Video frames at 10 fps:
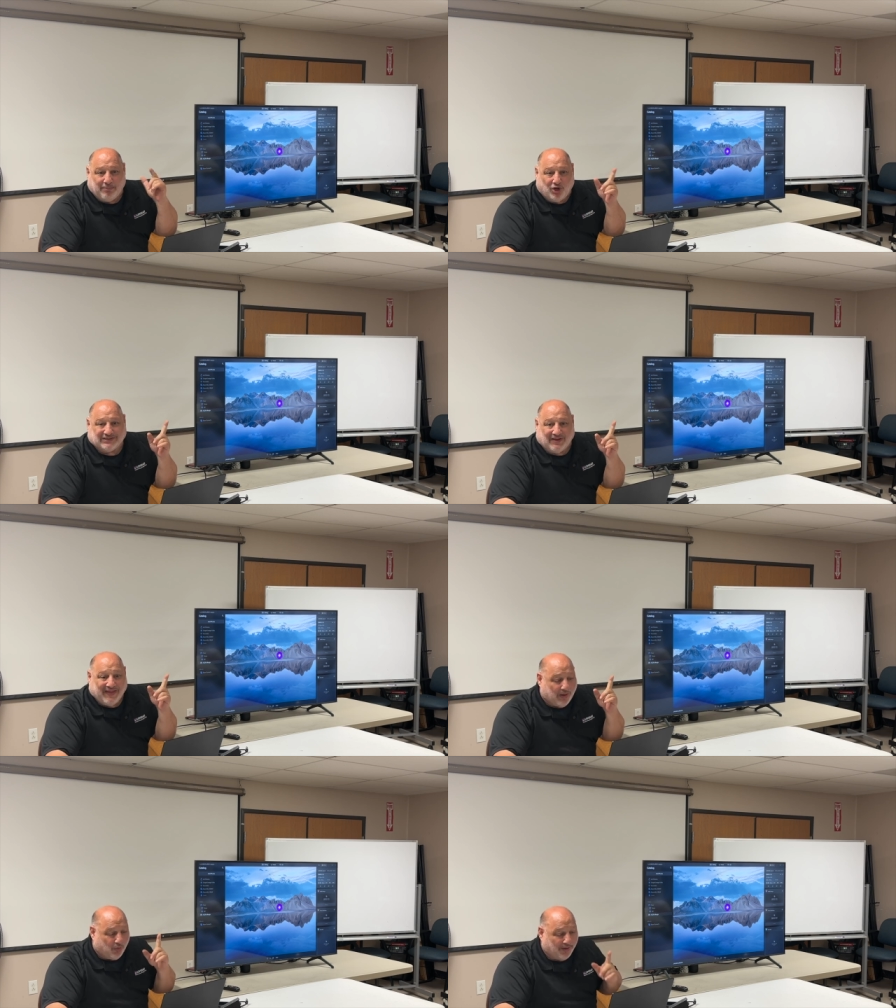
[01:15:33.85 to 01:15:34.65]
hooked on
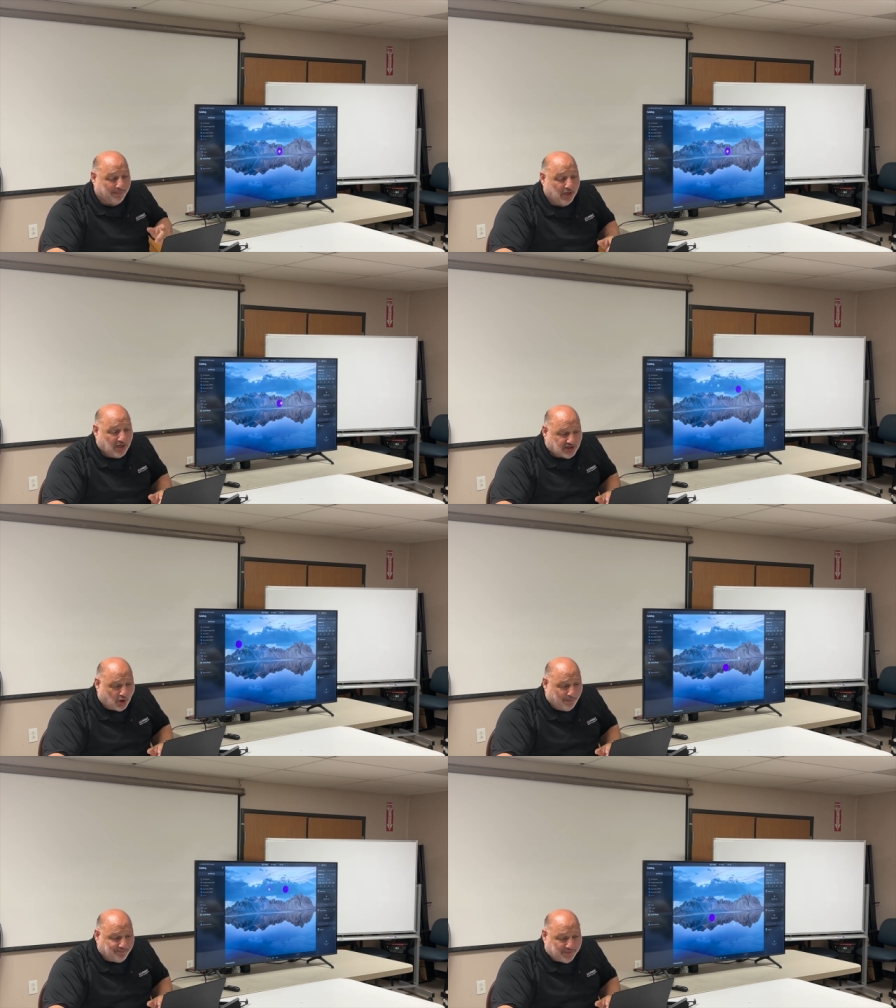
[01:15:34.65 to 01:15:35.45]
that one.
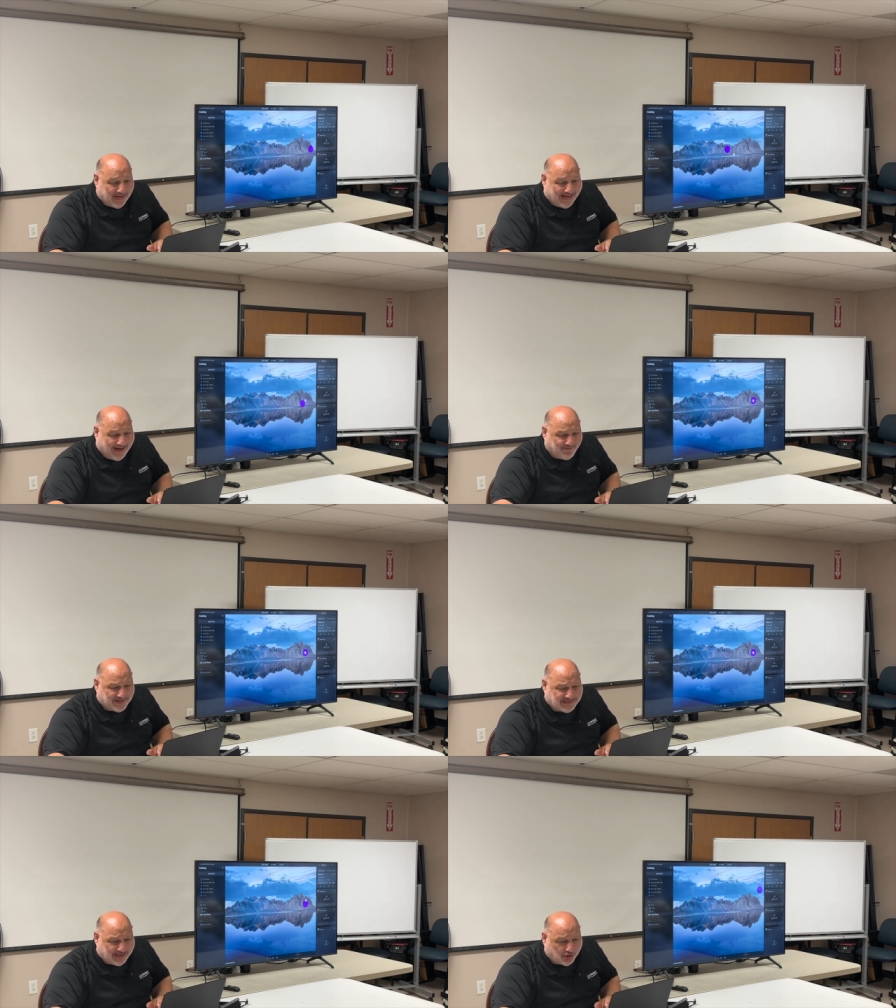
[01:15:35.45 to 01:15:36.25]
So I have
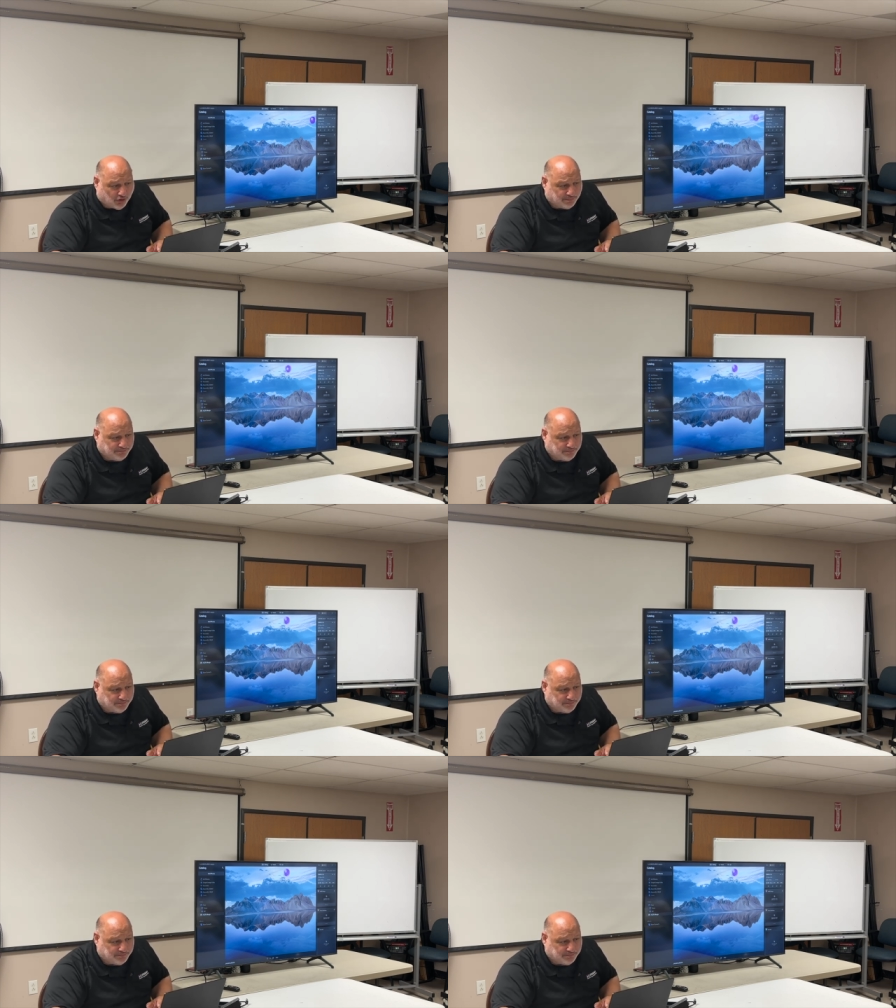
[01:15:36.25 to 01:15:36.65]
this here,